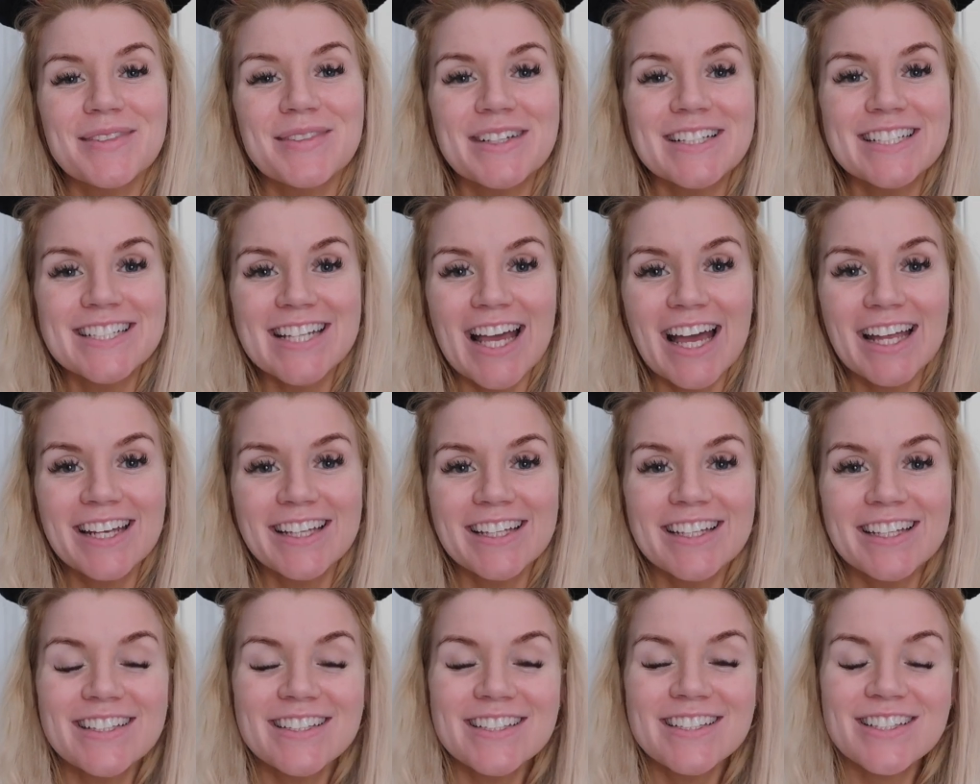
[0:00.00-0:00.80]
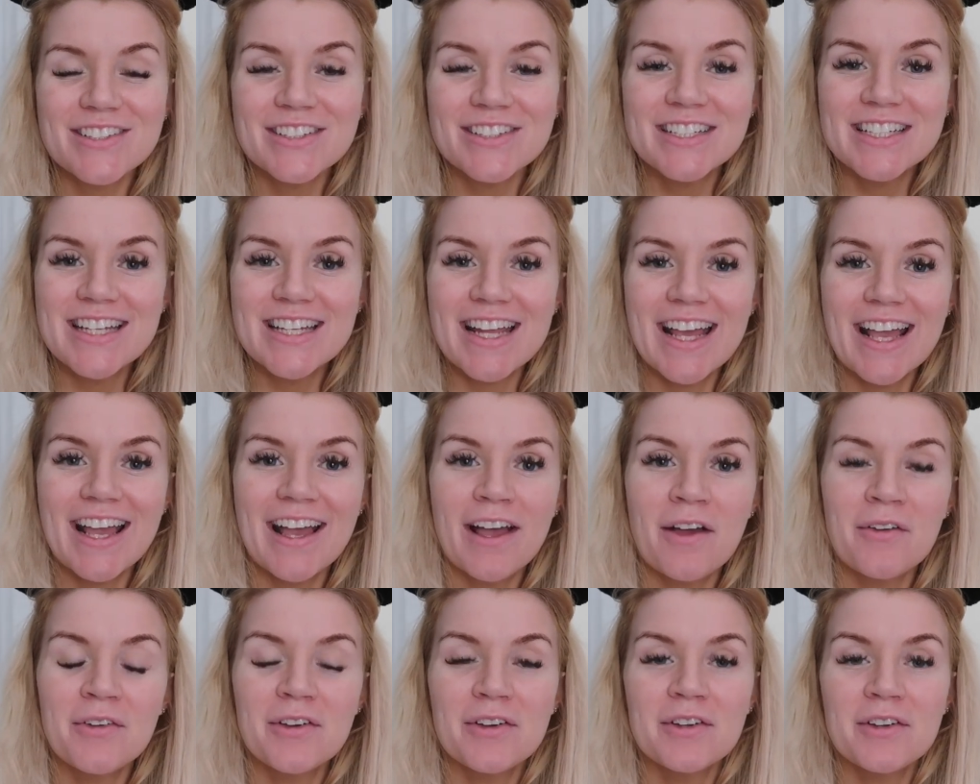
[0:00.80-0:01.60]
my channel. So
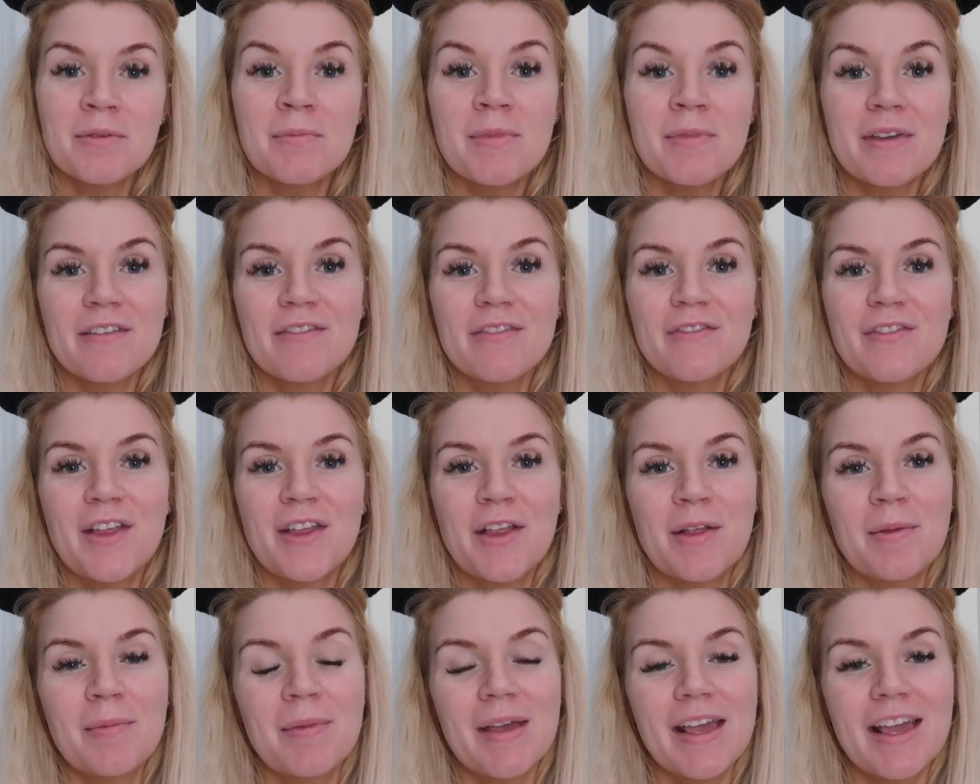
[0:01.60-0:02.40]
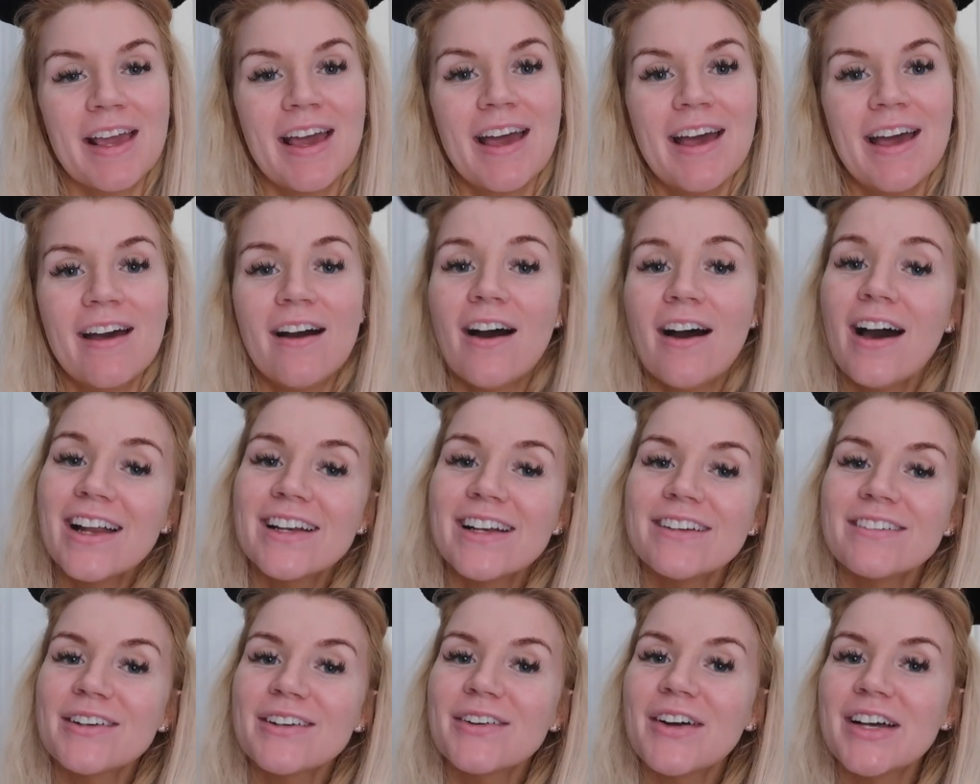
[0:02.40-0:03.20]
today I'm going to be filming
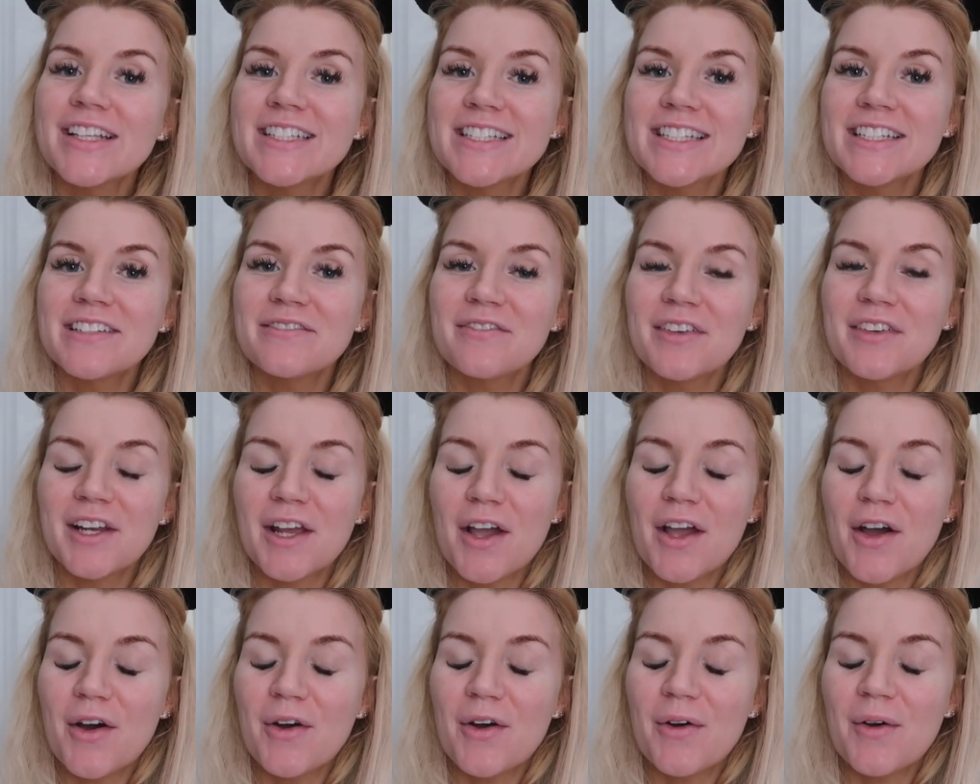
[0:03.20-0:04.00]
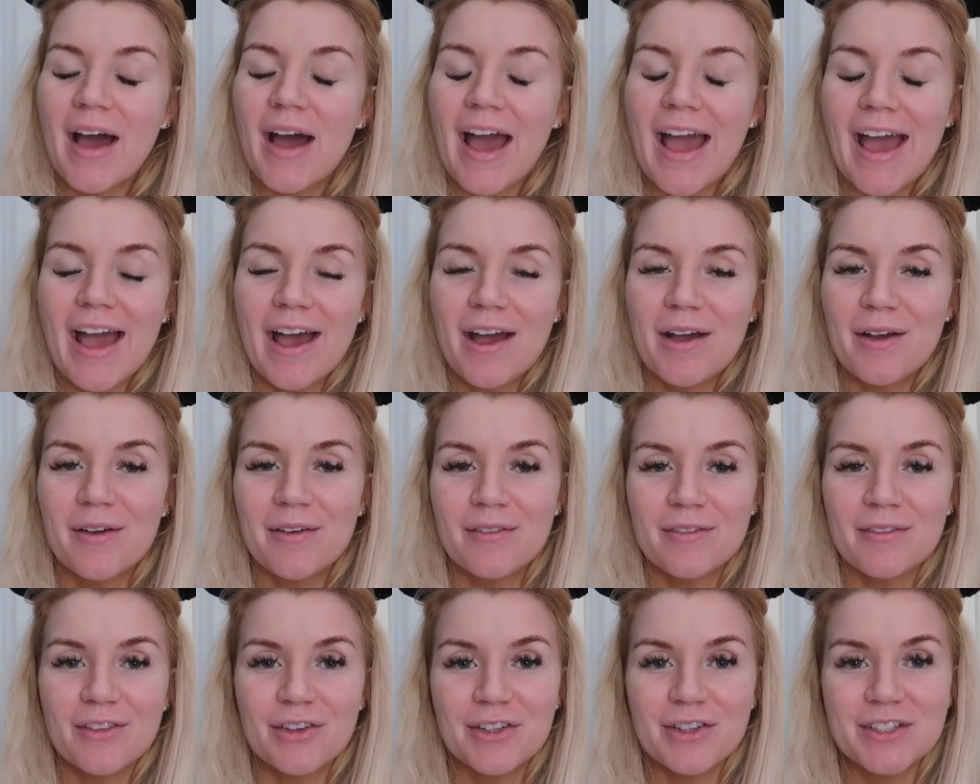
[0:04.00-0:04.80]
highly requested video
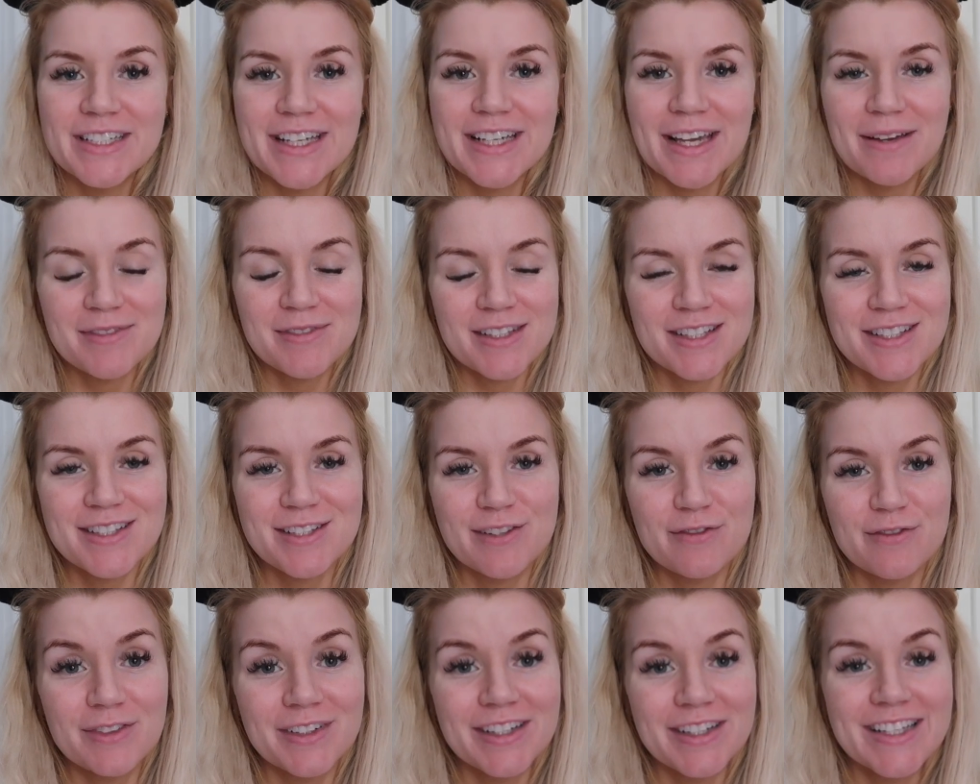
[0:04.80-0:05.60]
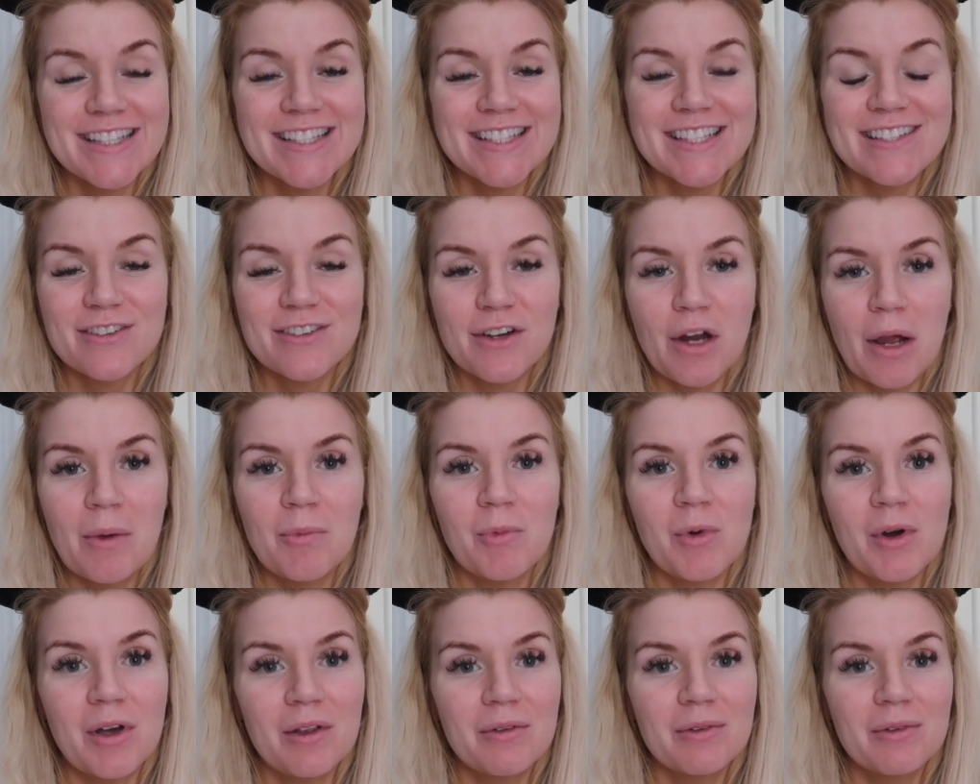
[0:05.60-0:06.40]
through DMs and stuff on
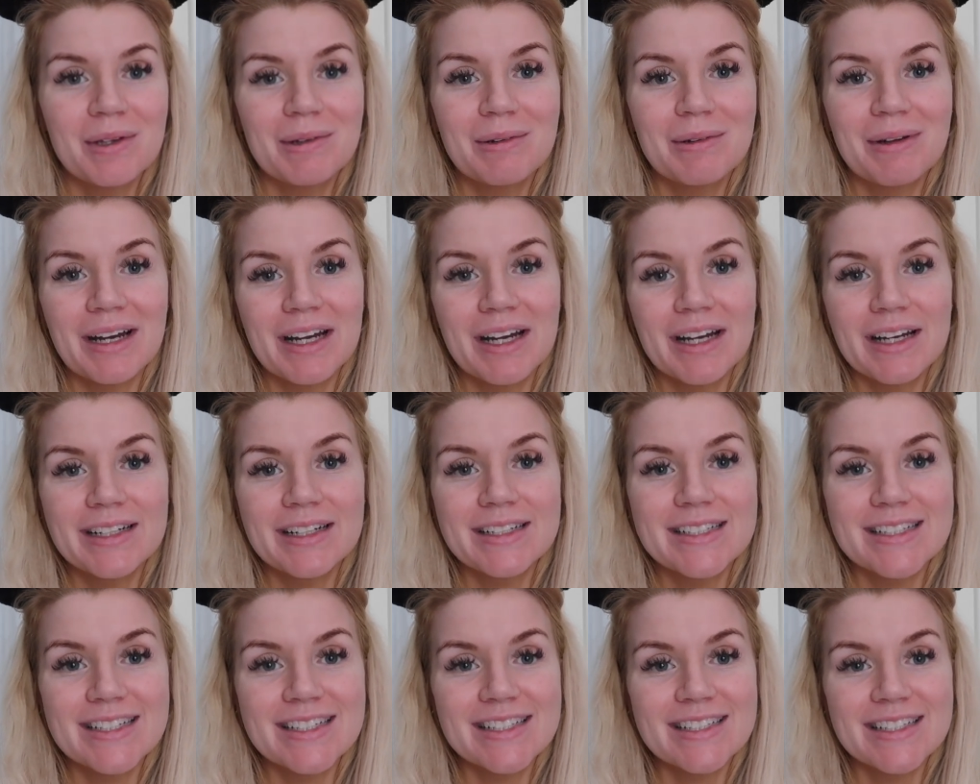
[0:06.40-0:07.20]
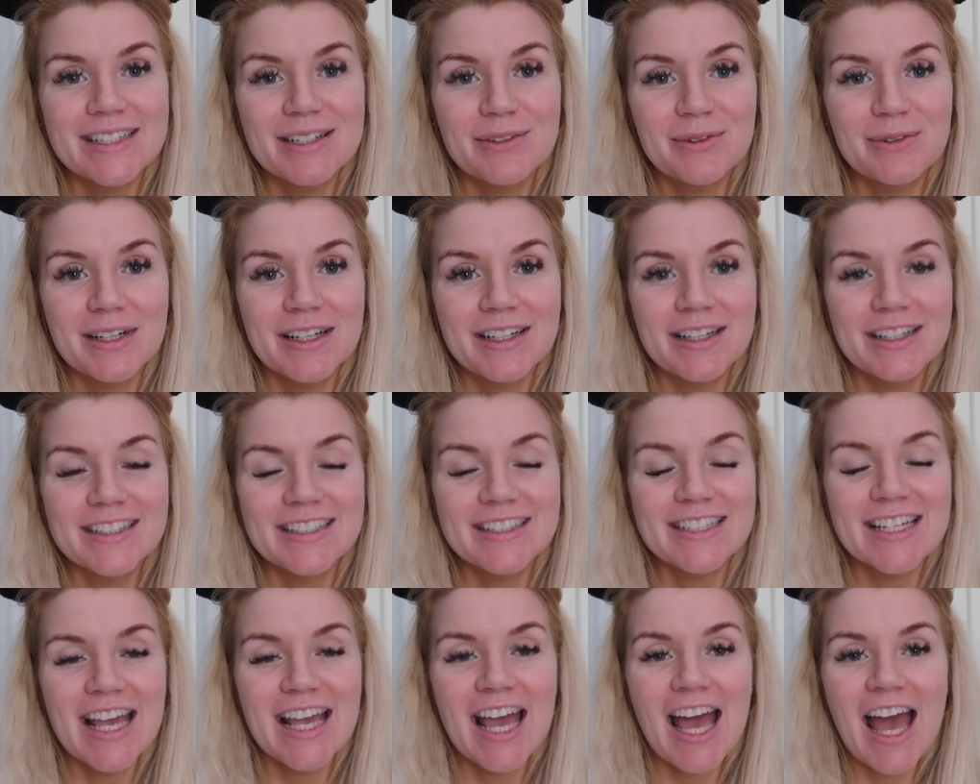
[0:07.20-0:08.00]
Instagram while we were in Disney
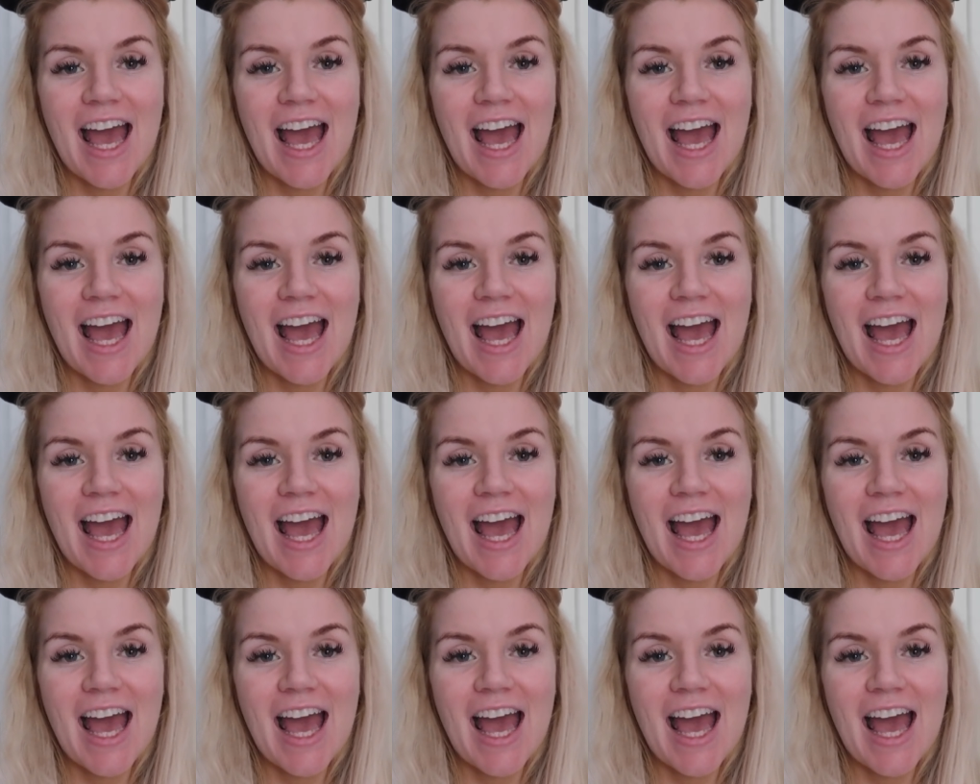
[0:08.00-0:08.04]
World,